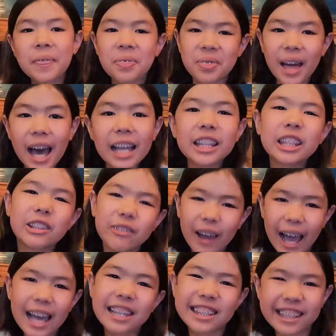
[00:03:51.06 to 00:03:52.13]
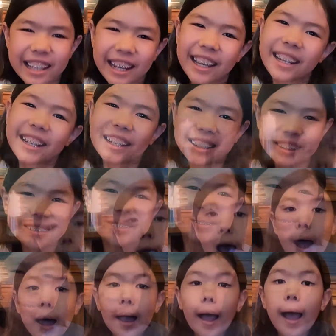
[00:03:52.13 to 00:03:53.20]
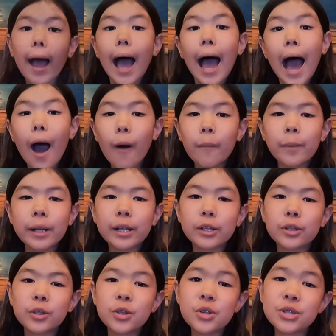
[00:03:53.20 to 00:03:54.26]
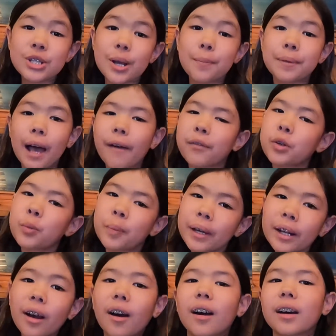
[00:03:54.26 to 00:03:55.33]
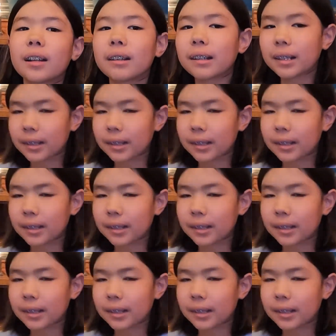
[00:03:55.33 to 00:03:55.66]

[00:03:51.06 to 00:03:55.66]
That's fascinating. How many cruise ships have you been on?